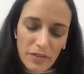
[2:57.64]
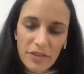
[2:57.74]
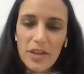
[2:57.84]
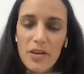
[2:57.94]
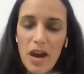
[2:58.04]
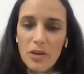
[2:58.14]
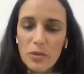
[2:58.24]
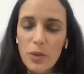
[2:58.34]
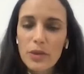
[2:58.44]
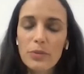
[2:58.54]
figure
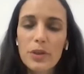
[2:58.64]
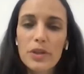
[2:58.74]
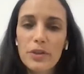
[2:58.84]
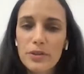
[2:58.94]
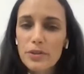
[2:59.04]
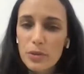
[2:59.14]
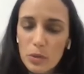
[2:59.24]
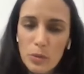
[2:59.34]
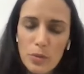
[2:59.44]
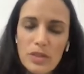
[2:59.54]
out what we're going to
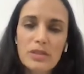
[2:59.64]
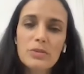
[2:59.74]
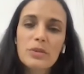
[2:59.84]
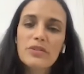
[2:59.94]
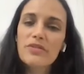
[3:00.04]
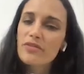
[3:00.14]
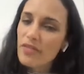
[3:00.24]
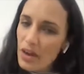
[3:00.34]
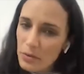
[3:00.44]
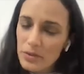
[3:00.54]
do once we
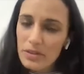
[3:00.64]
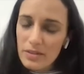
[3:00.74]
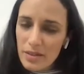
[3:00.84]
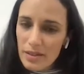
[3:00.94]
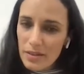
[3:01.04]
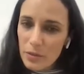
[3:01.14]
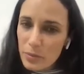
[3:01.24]
found the